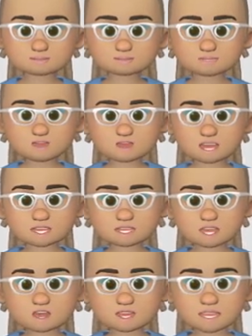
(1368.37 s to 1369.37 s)

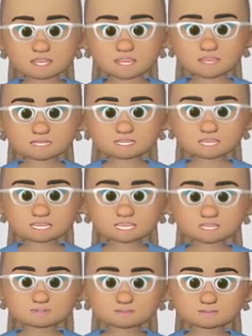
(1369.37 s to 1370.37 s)
carbohydrate
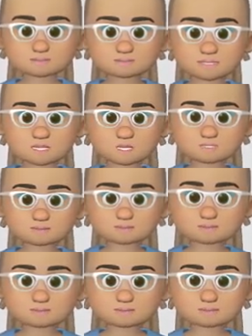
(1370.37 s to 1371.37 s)
derived is
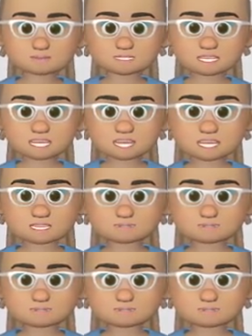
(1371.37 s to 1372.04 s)
Splenda.